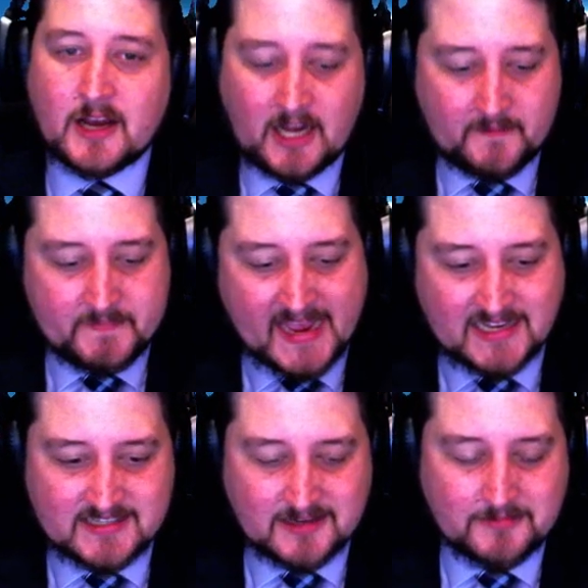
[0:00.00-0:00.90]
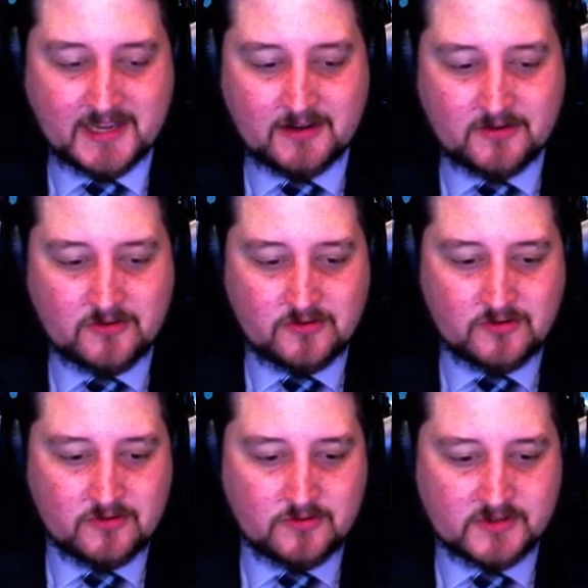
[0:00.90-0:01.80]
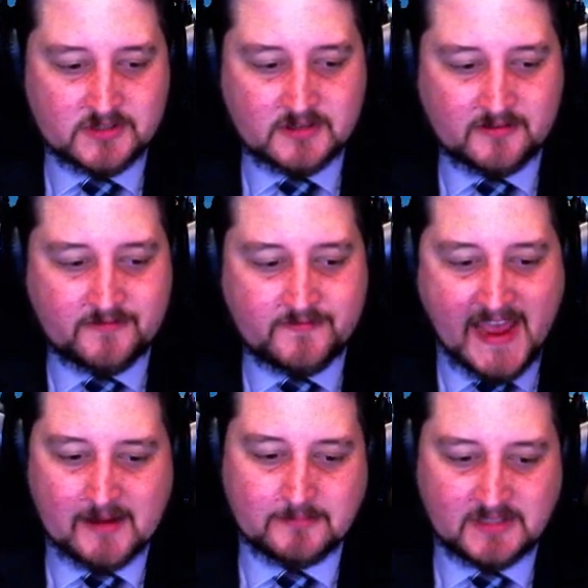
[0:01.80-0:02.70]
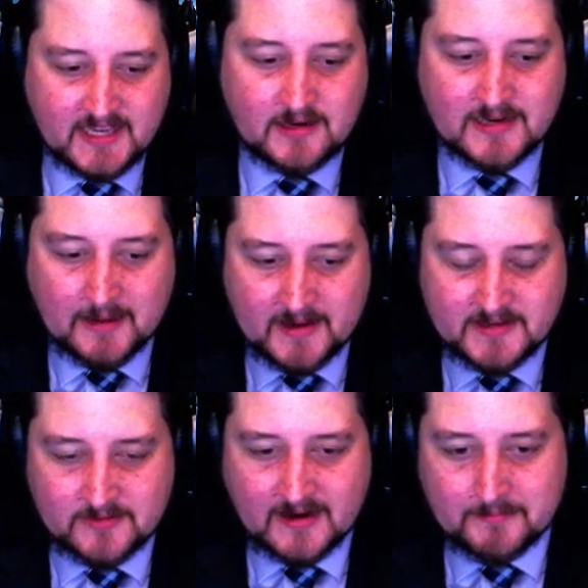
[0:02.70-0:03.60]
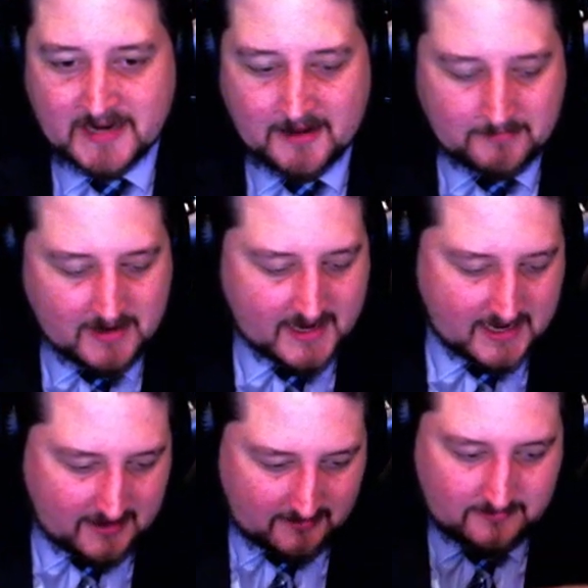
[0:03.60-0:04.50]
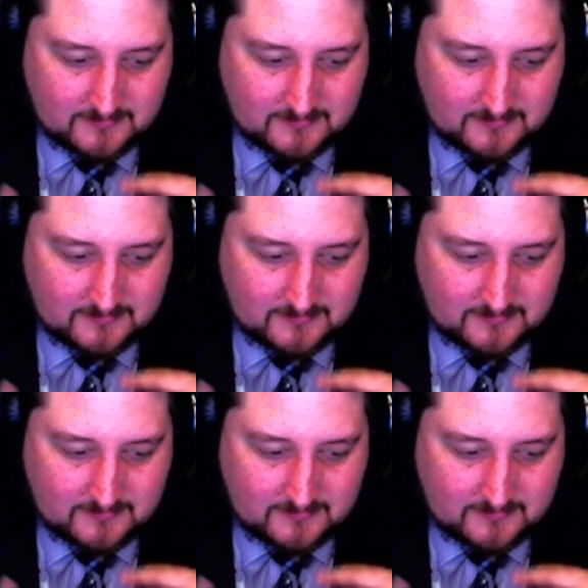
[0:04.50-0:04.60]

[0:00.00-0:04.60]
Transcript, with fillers: Um, as somebody whose family, not my direct, not my